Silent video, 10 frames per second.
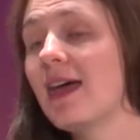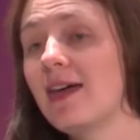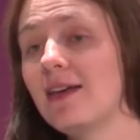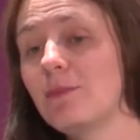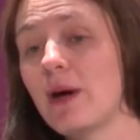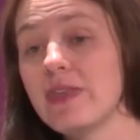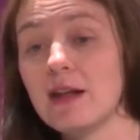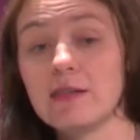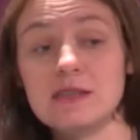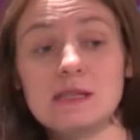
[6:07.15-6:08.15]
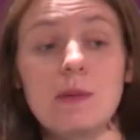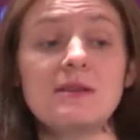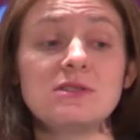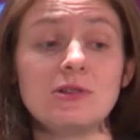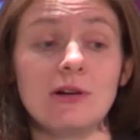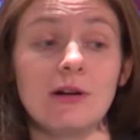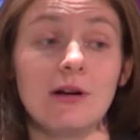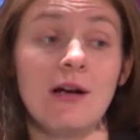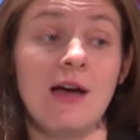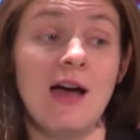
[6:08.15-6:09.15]
And by the end of the
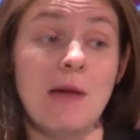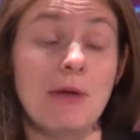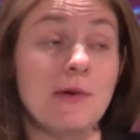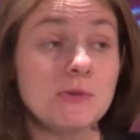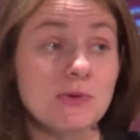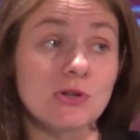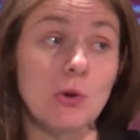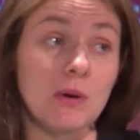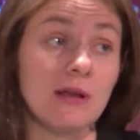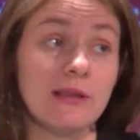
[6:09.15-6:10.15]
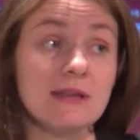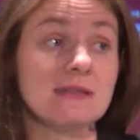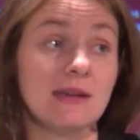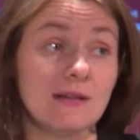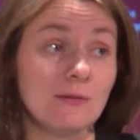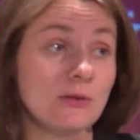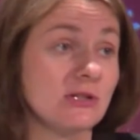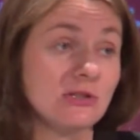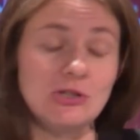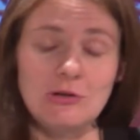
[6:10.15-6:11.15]
semester, I mean, I was supposed to go work at LinkedIn,
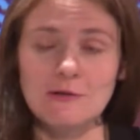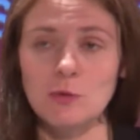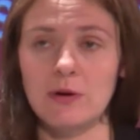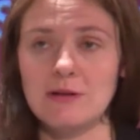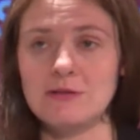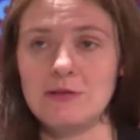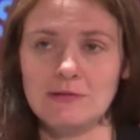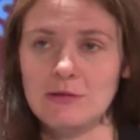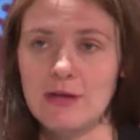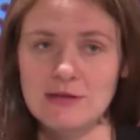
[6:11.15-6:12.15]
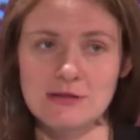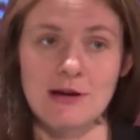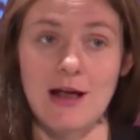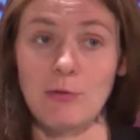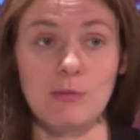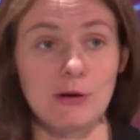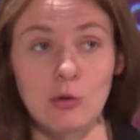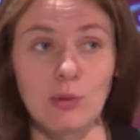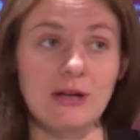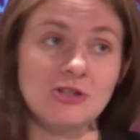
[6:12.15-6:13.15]
which in June of 20, 2009 would have been a
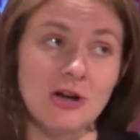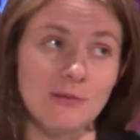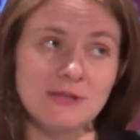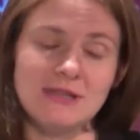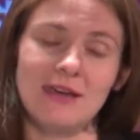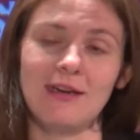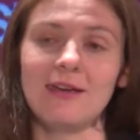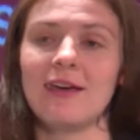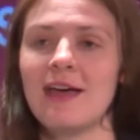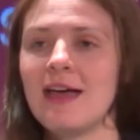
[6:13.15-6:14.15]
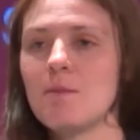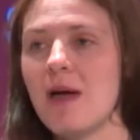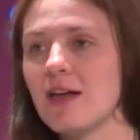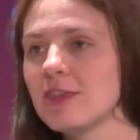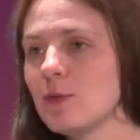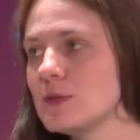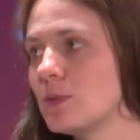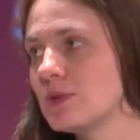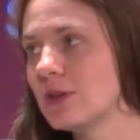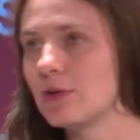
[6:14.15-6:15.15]
great job to take. Matthew was
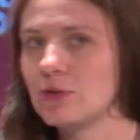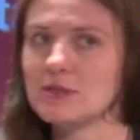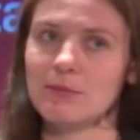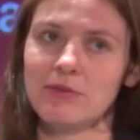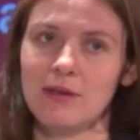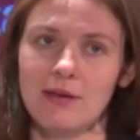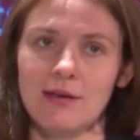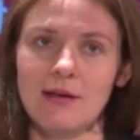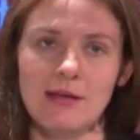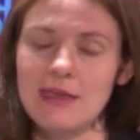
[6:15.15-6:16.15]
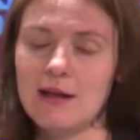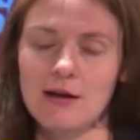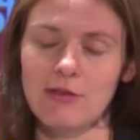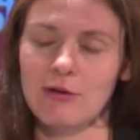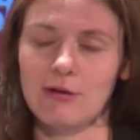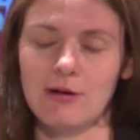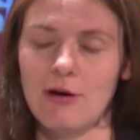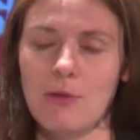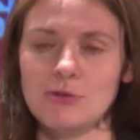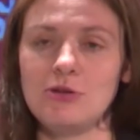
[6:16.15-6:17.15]
supposed to go do something. He had
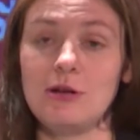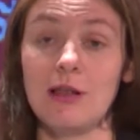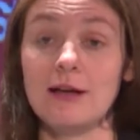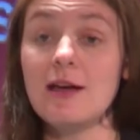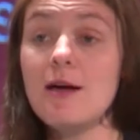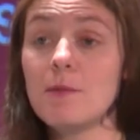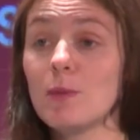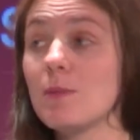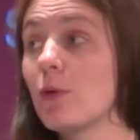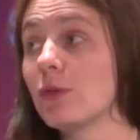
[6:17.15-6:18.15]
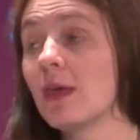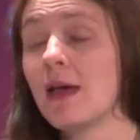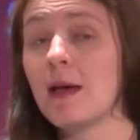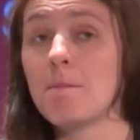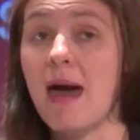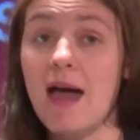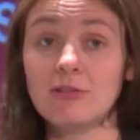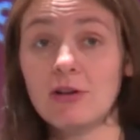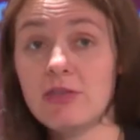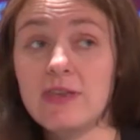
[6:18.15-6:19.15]
another opportunity lined up, and we both
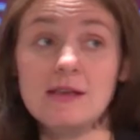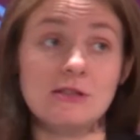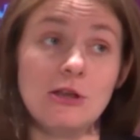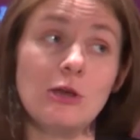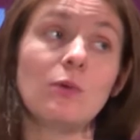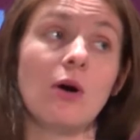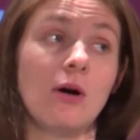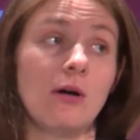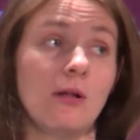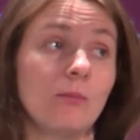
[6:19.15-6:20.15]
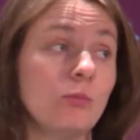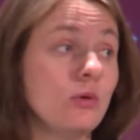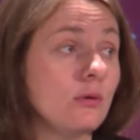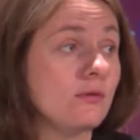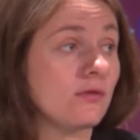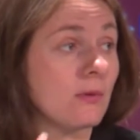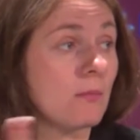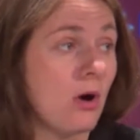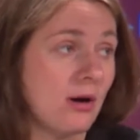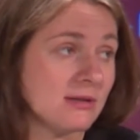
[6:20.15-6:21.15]
packed our things in a U-Haul, moved
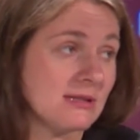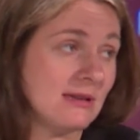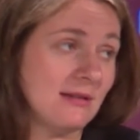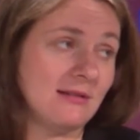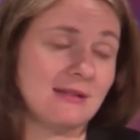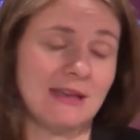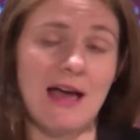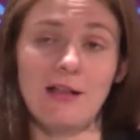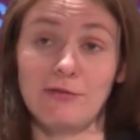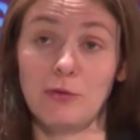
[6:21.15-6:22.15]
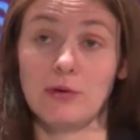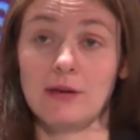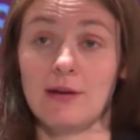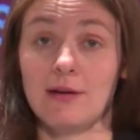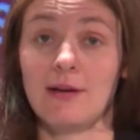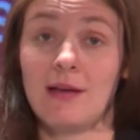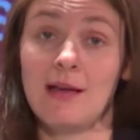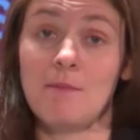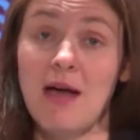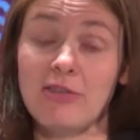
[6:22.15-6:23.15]
from Boston to California.
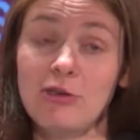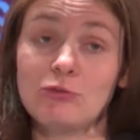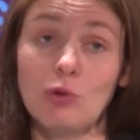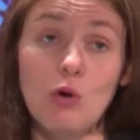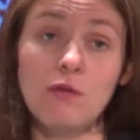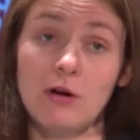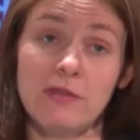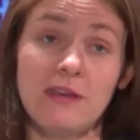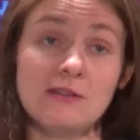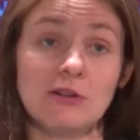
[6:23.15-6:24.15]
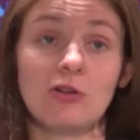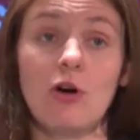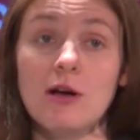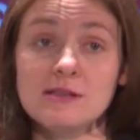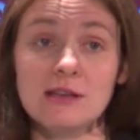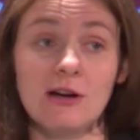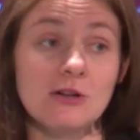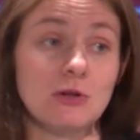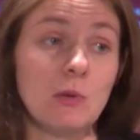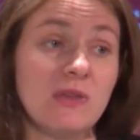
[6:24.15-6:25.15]
Matthew drove our things across the
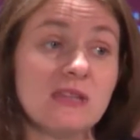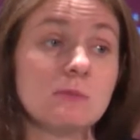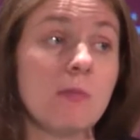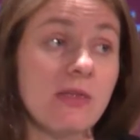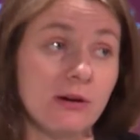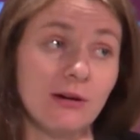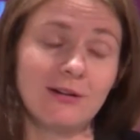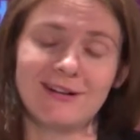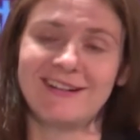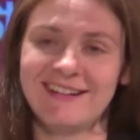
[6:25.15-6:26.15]
country with his mother.